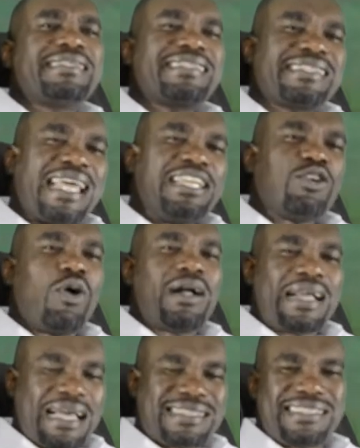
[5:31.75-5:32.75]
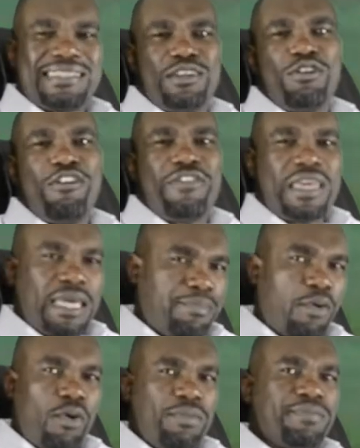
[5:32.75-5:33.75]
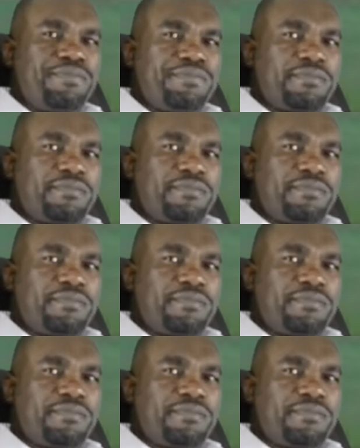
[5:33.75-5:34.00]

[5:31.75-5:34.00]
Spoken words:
Saint Augustine of Hippo.